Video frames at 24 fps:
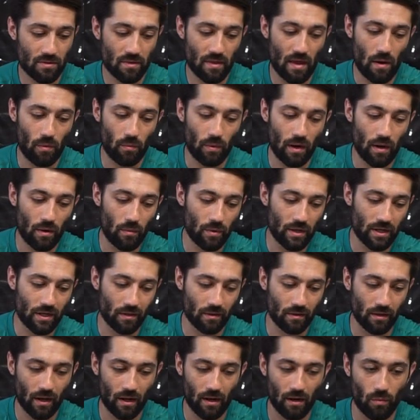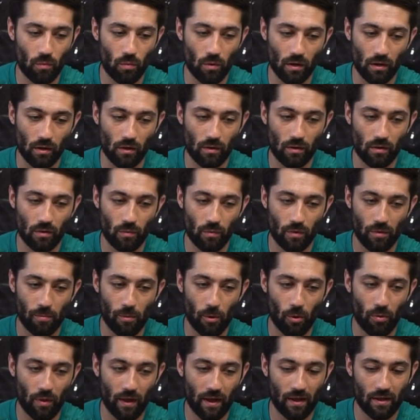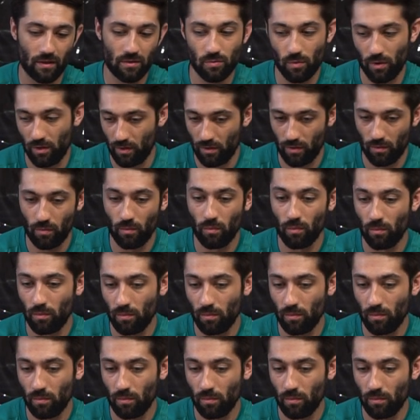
That way we can kind of work with both hands, whether,